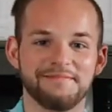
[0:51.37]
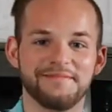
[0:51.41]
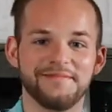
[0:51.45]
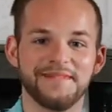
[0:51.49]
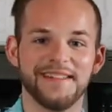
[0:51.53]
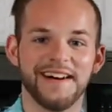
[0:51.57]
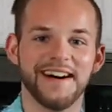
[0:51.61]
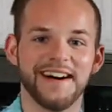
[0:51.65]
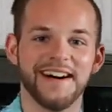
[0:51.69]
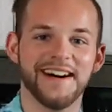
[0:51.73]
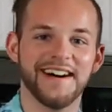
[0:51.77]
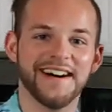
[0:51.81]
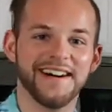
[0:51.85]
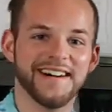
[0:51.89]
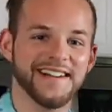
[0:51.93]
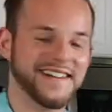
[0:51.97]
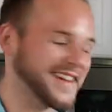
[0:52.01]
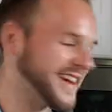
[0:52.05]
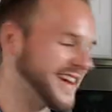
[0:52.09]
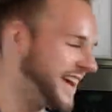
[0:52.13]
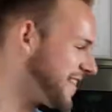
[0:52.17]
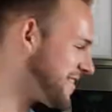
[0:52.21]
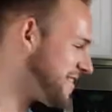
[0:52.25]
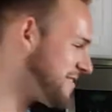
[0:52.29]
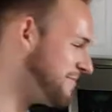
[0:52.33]

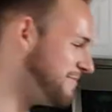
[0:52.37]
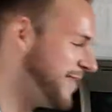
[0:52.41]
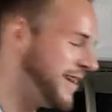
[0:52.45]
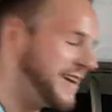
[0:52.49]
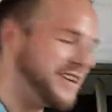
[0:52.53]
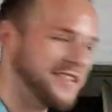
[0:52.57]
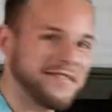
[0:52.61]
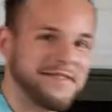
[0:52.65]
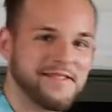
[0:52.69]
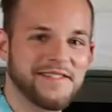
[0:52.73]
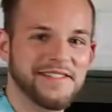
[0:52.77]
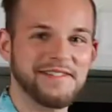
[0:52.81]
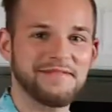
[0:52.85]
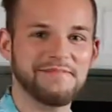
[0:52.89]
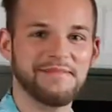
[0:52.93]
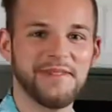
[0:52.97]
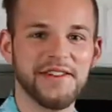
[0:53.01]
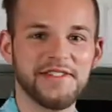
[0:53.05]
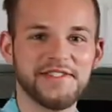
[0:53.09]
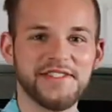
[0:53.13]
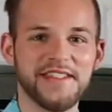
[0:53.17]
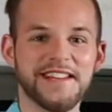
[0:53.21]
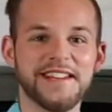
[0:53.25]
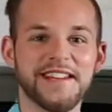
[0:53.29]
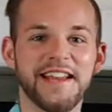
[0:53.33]
Got some butter
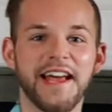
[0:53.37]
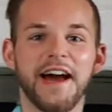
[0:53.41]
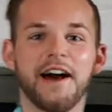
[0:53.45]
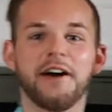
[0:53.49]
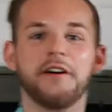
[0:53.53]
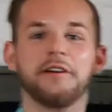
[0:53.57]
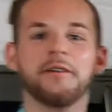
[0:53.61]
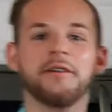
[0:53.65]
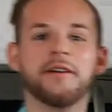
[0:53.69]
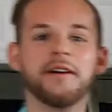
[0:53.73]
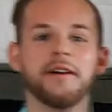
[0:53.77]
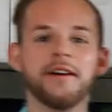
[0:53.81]
melting now.